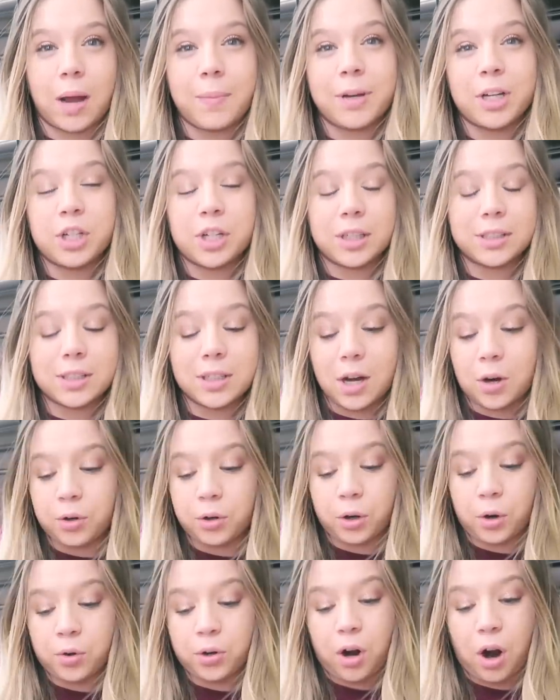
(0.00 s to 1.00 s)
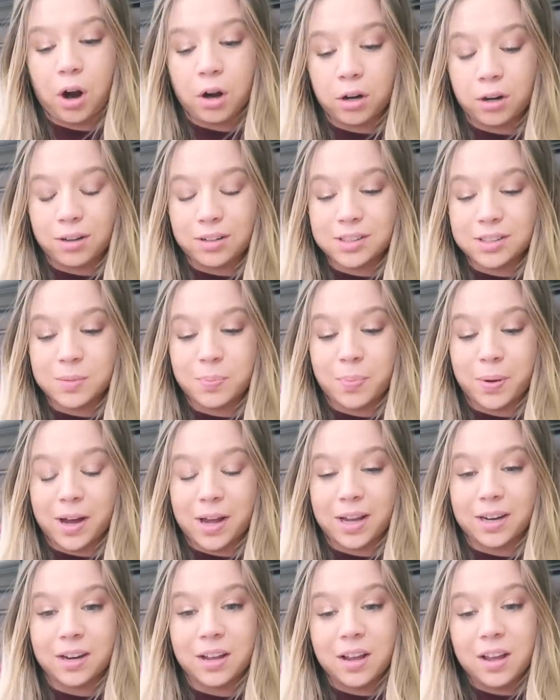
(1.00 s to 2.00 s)
I mean, she hasn't outgrown Carter's,
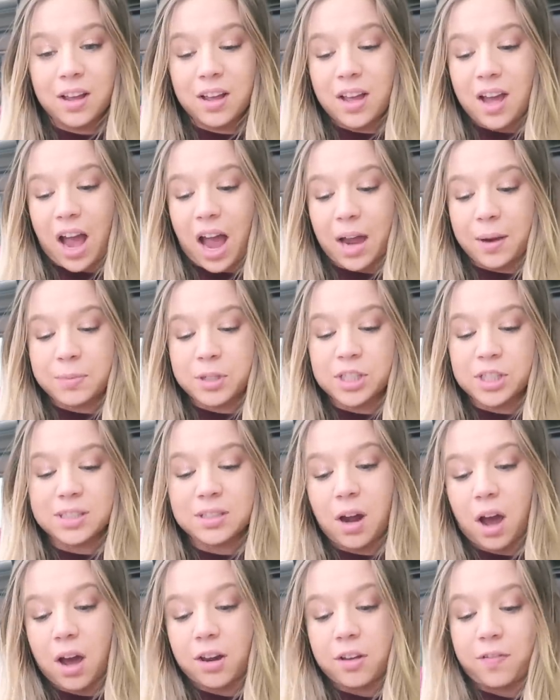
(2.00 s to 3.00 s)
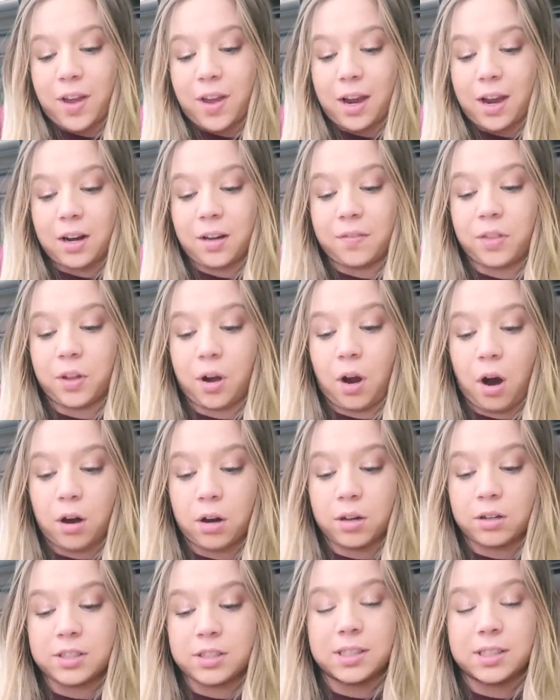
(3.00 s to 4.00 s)
but I'm just not a fan of the
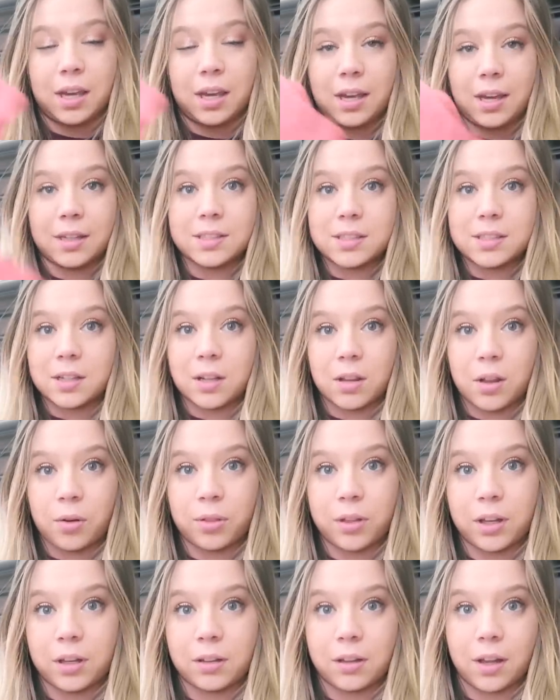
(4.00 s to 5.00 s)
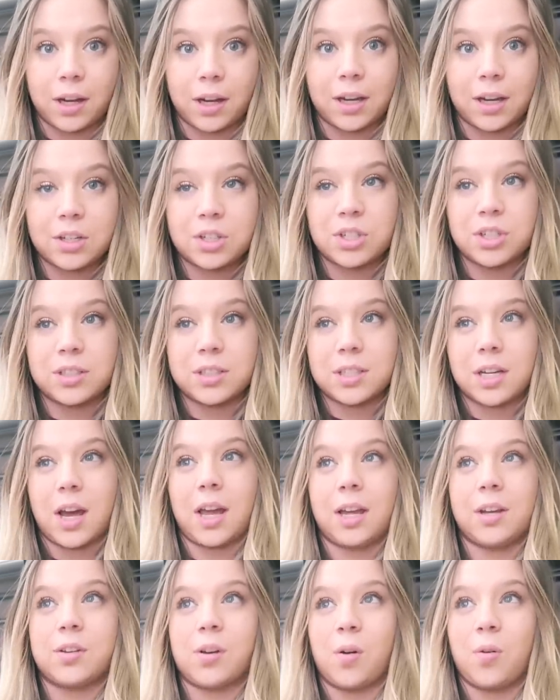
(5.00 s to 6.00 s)
Carter's kids clothing. Like, it's just,
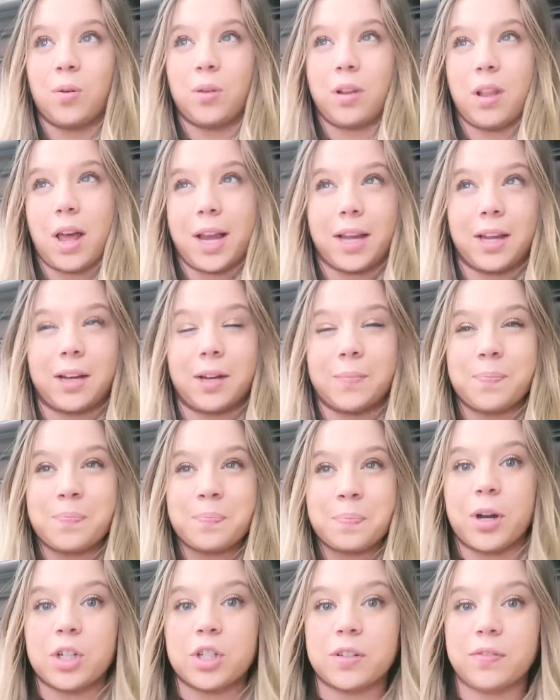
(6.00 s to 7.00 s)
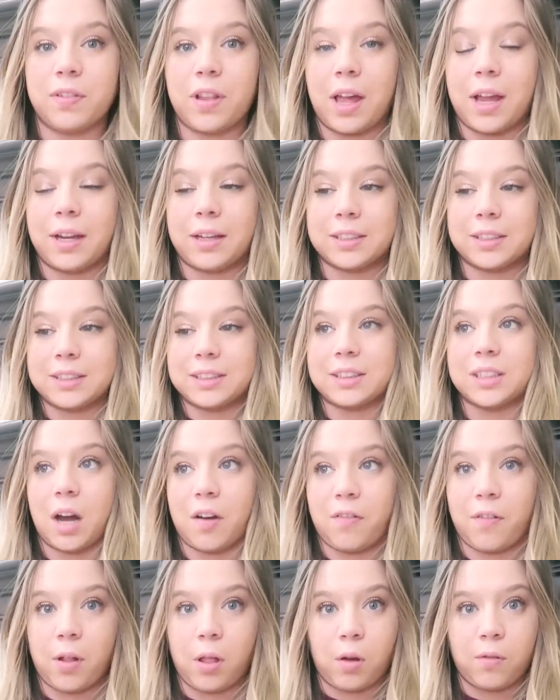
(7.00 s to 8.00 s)
I don't like a bunch of, like, stuff
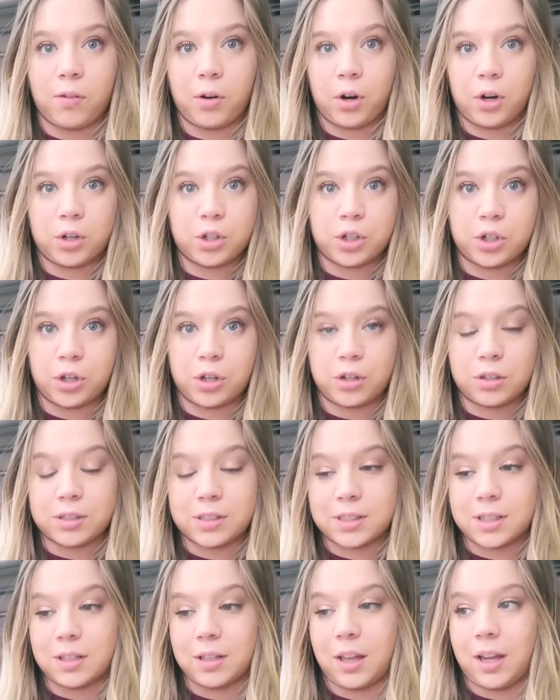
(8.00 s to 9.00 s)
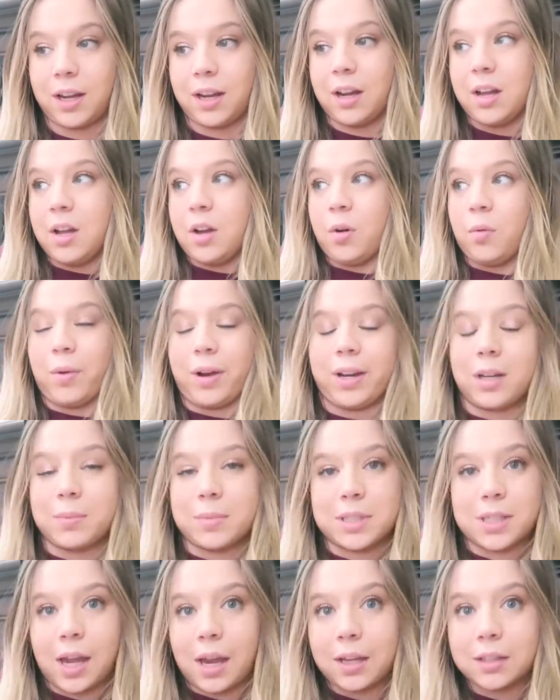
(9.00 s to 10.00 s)
all over her shirts and, like, random
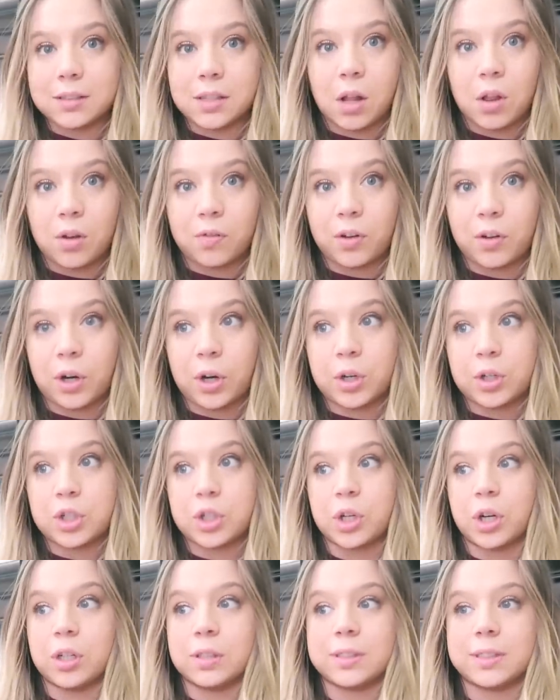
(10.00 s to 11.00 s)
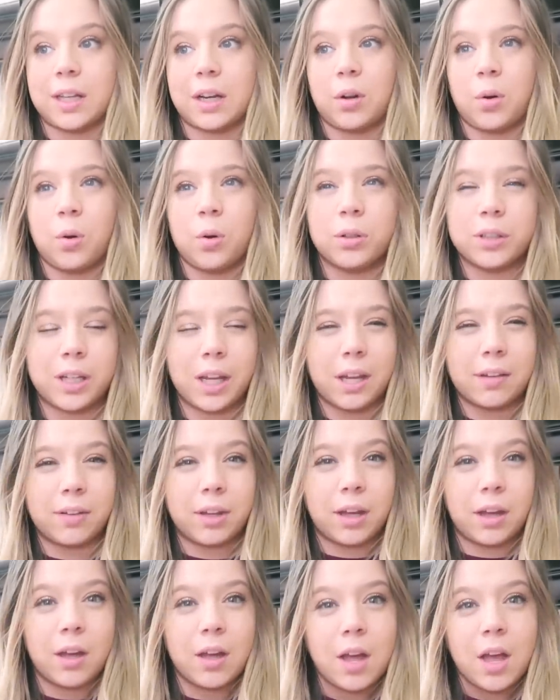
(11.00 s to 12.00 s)
sayings all over her shirts. And Old
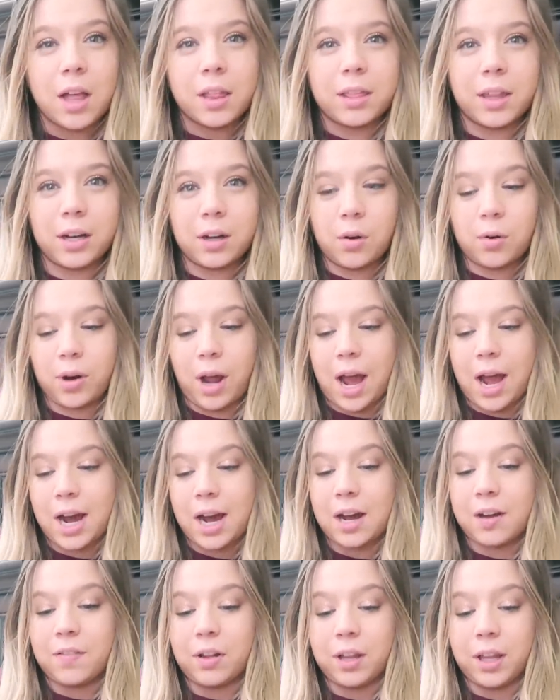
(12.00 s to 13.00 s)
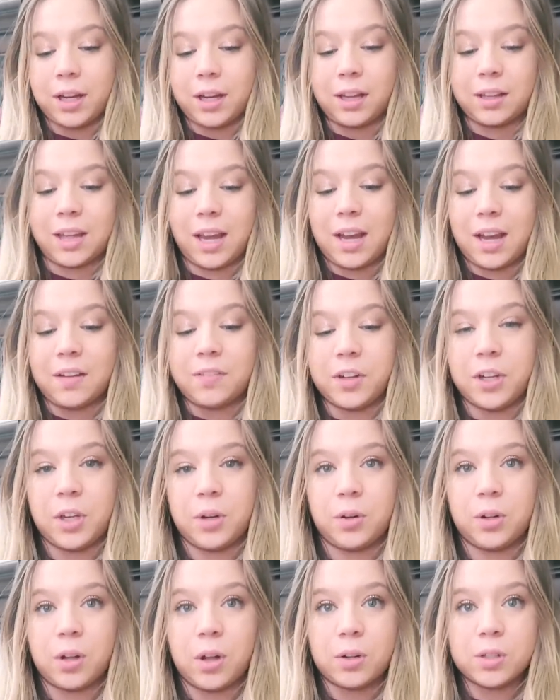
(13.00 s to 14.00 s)
Navy, they don't have, like, they have
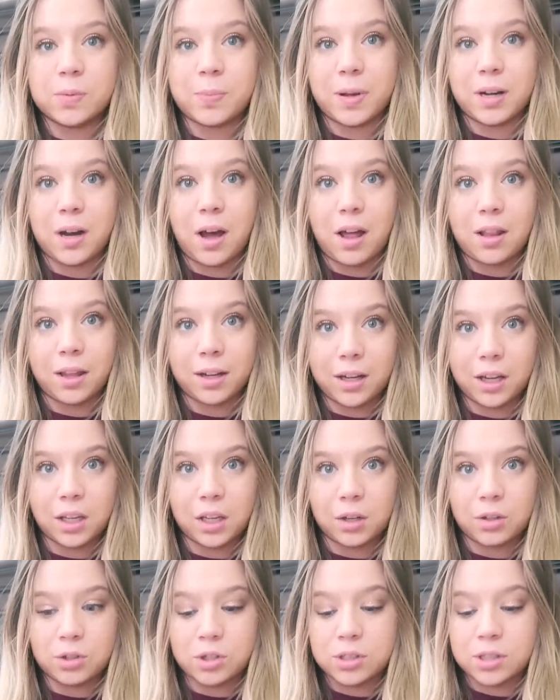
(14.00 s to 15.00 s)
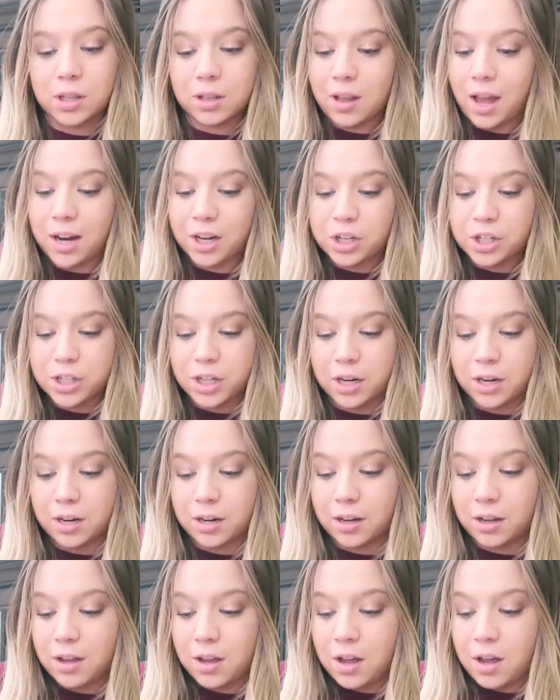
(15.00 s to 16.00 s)
cute clothes, but not, like, a huge selection,
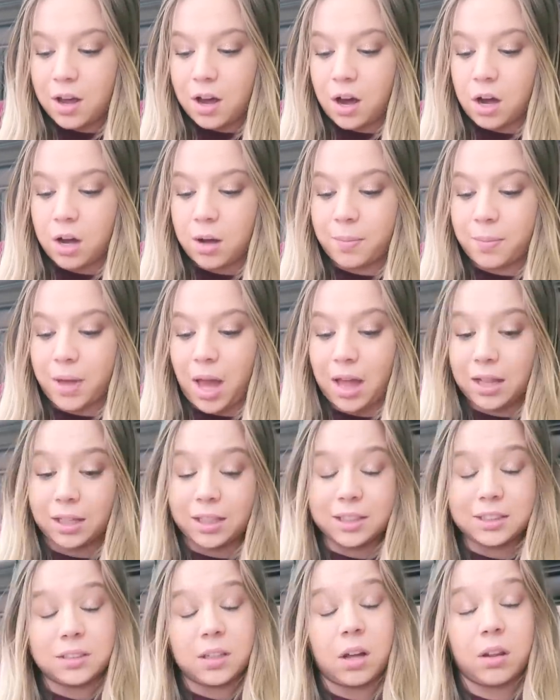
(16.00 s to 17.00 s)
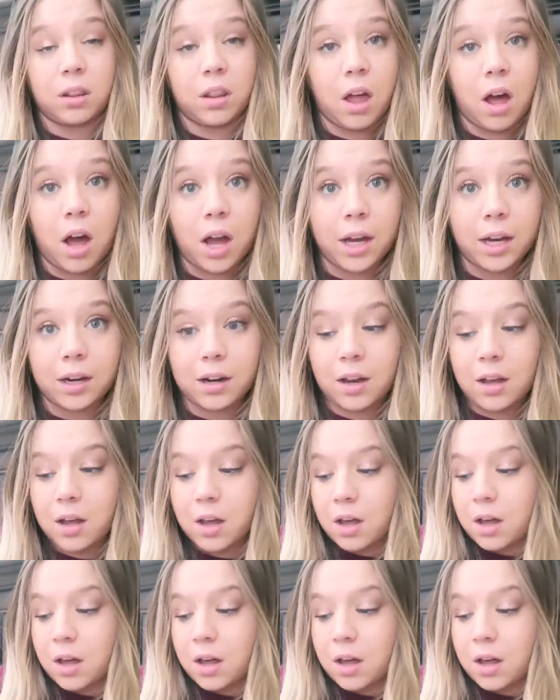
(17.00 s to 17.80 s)
um, at least online.